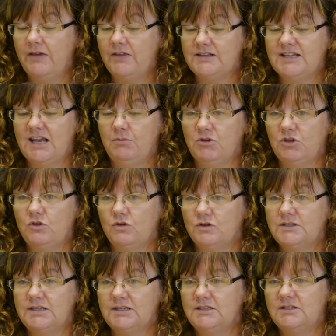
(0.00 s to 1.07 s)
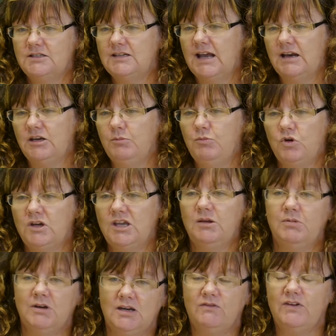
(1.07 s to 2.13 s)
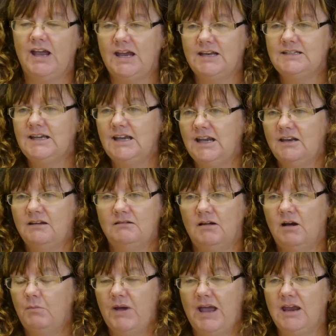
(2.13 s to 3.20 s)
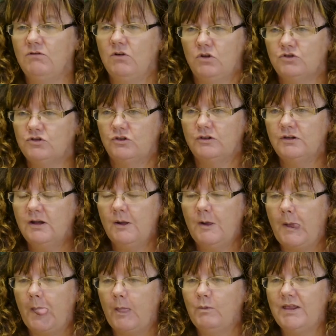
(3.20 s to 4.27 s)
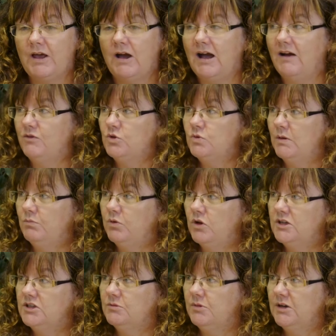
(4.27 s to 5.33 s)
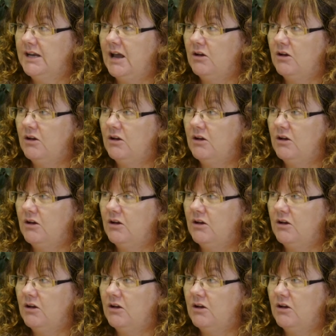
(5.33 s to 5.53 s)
And the same with us is getting your bookkeeping, your VAT and payroll done without having to employ somebody